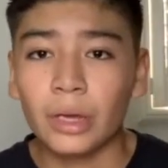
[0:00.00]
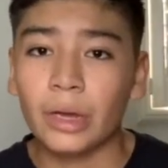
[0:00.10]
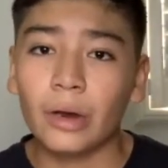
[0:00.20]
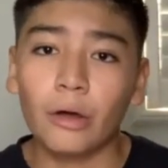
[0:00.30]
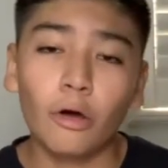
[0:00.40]

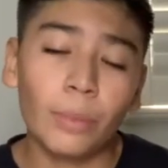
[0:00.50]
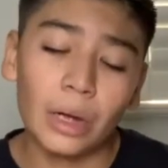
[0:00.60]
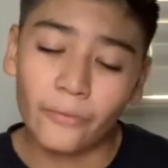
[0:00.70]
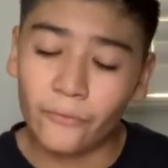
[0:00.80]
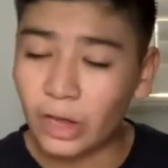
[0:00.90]
And I hope I
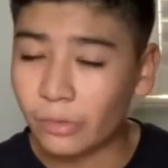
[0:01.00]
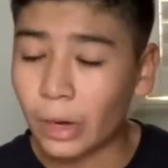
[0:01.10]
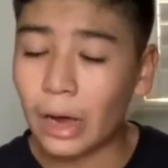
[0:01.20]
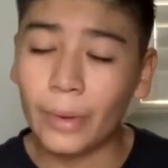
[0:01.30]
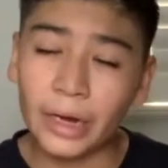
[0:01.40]
have FaZe
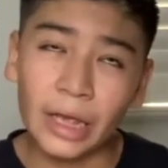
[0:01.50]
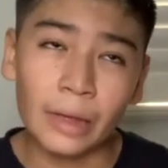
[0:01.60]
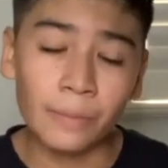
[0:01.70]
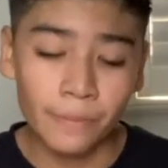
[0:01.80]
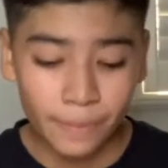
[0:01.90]
behind my
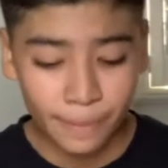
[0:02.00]
name.